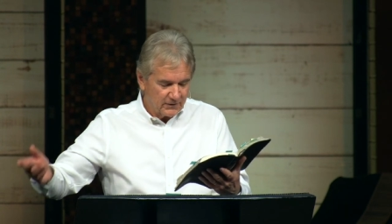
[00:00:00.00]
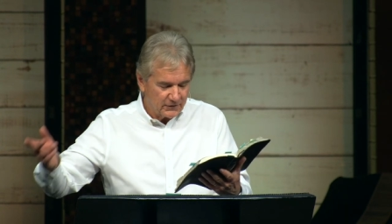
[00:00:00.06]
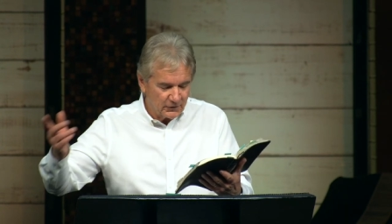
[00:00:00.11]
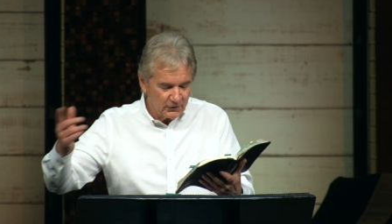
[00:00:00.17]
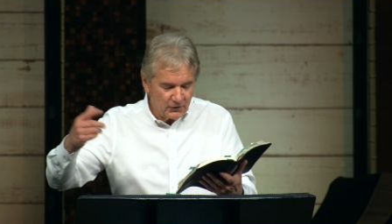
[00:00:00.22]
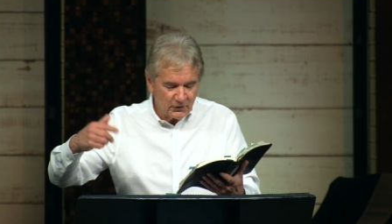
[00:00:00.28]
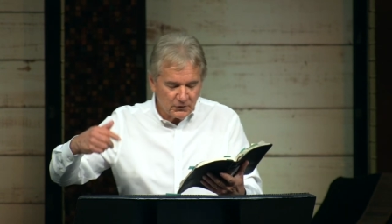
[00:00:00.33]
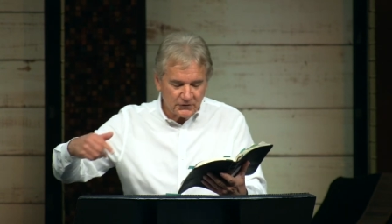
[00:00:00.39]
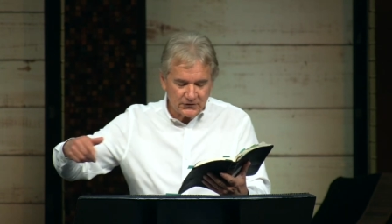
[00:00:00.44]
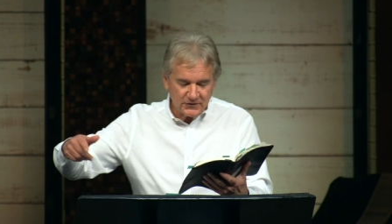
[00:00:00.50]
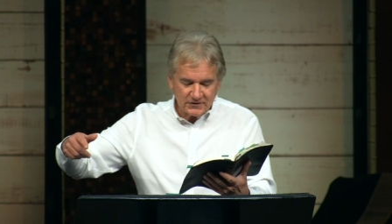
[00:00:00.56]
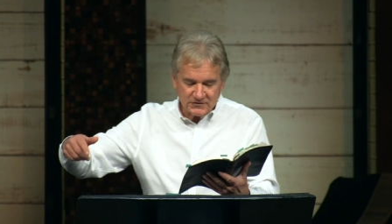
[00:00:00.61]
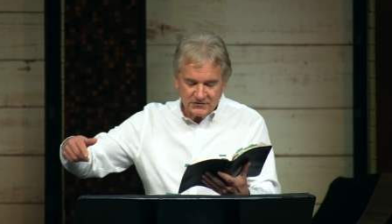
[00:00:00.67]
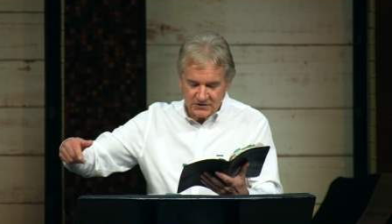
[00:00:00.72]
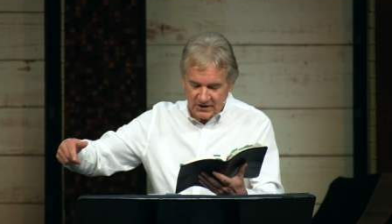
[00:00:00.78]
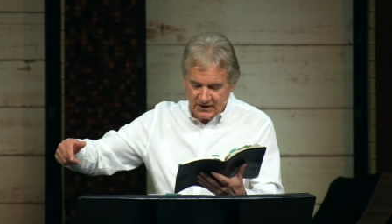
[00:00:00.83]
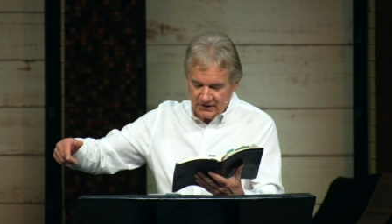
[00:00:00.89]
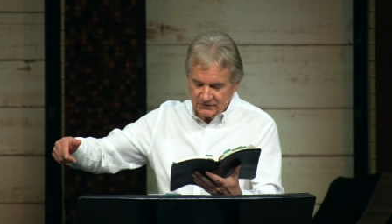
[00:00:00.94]
The nursing
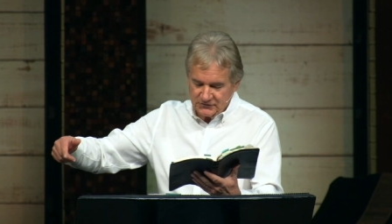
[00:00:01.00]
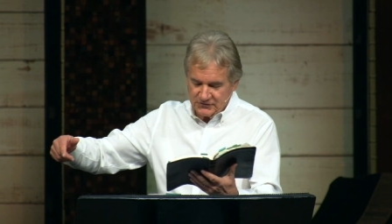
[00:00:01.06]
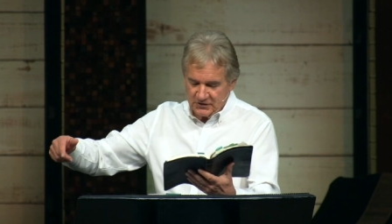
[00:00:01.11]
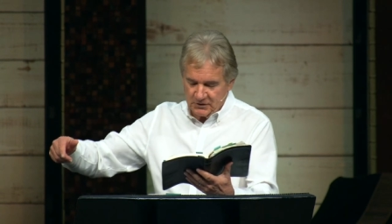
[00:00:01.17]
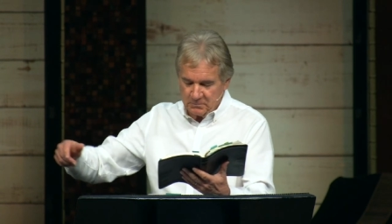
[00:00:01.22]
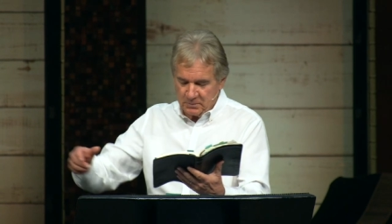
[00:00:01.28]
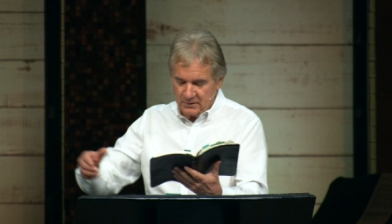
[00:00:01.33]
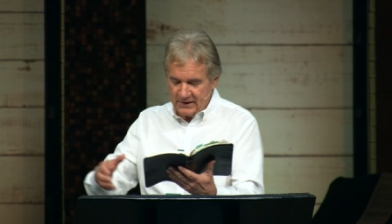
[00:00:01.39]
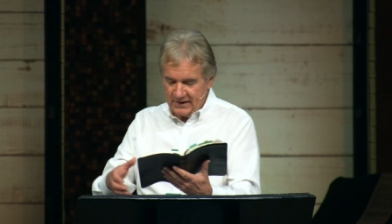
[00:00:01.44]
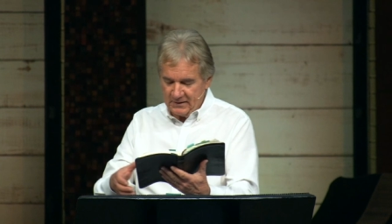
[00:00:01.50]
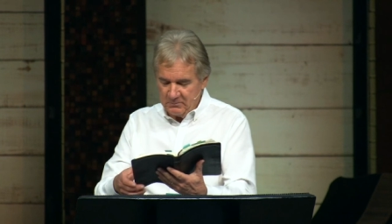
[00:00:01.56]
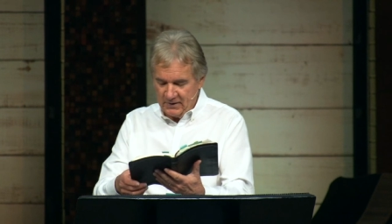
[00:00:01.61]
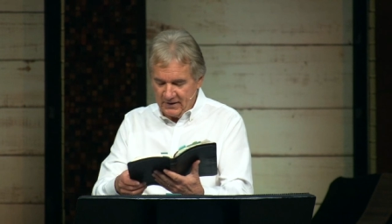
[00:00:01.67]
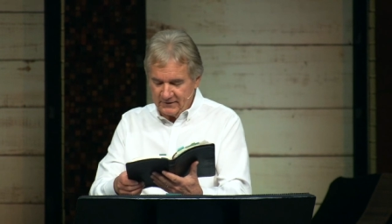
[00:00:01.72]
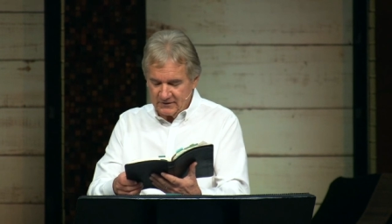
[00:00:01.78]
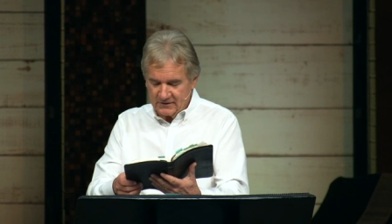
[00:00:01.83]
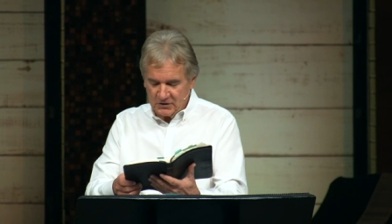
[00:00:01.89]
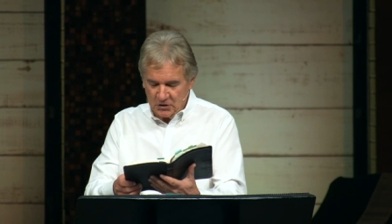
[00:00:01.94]
child shall play
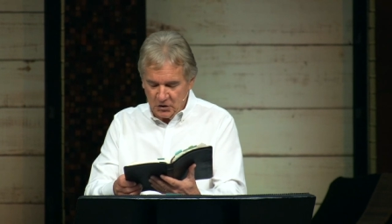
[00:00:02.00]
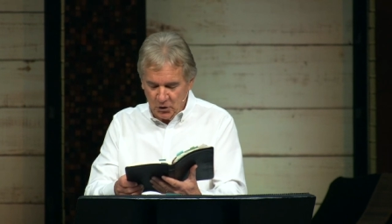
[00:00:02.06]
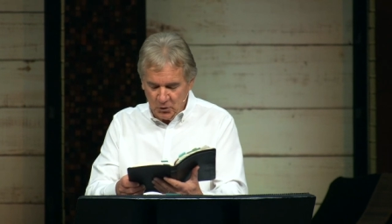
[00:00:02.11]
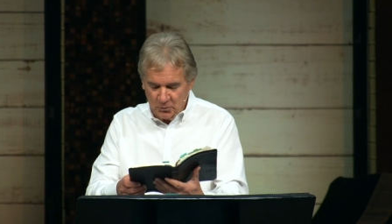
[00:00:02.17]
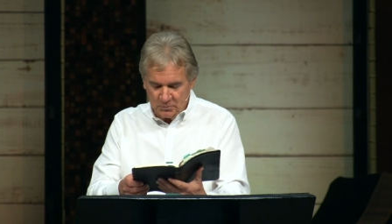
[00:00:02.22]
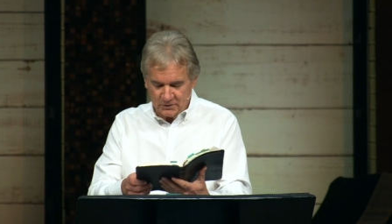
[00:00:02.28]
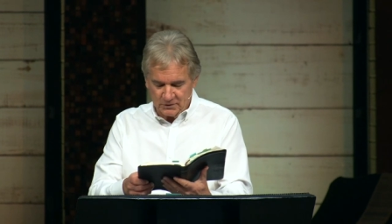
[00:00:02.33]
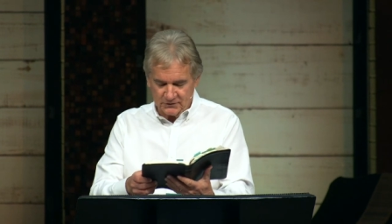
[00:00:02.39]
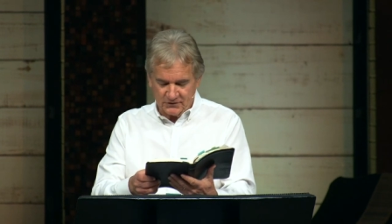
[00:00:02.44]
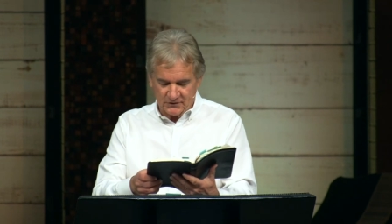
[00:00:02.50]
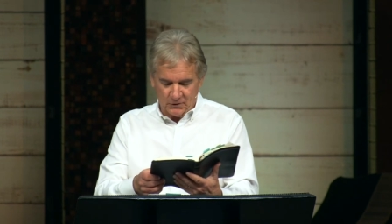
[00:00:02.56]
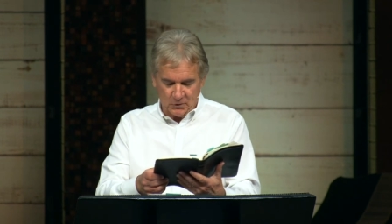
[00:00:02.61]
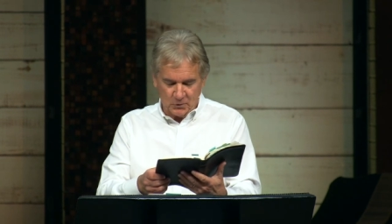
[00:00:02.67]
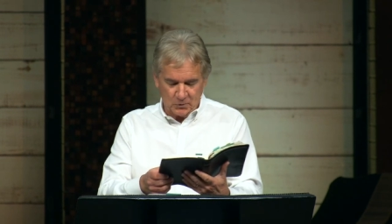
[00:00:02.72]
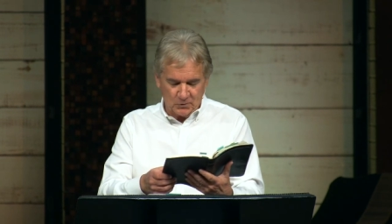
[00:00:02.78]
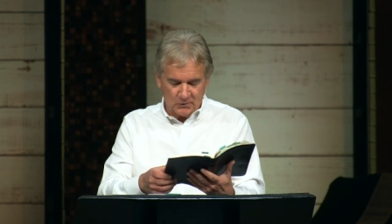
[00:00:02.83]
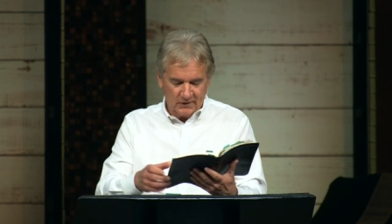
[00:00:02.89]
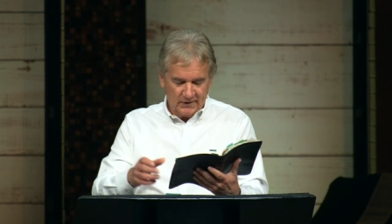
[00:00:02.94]
by the cobra's
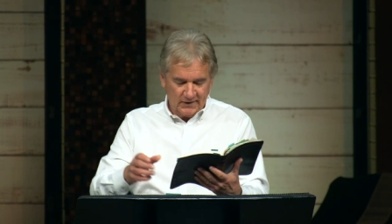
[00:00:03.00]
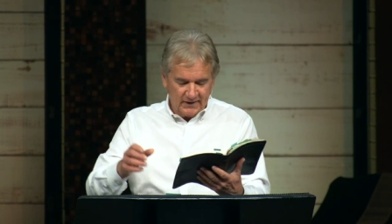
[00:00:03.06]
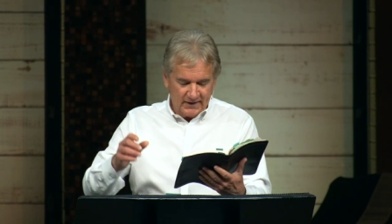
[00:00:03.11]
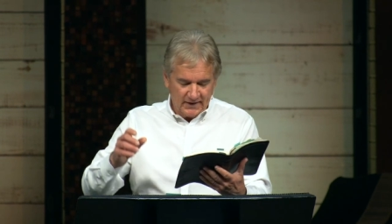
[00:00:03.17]
hole,